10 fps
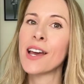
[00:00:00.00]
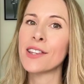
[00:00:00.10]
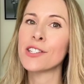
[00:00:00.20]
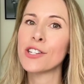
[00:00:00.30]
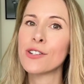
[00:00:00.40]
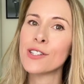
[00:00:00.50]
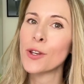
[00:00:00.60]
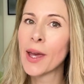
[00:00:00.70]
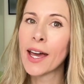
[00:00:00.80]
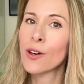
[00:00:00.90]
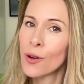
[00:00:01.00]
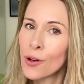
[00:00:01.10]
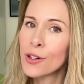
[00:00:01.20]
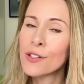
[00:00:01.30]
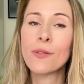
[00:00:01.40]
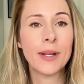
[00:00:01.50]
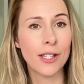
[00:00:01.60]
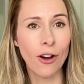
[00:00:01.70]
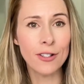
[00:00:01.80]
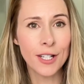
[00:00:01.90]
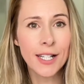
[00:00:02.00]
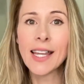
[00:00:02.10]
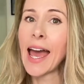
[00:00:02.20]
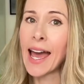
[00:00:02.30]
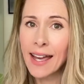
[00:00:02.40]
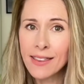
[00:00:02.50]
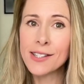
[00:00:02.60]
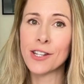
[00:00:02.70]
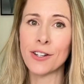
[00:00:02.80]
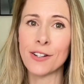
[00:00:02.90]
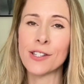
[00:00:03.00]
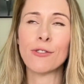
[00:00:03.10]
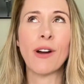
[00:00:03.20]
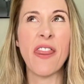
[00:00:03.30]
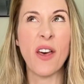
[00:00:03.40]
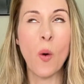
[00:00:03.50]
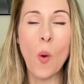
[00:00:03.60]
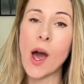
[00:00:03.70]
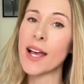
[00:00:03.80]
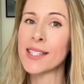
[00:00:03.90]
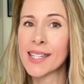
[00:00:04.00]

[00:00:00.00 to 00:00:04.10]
the students who get caught for misconduct and the students who write the worst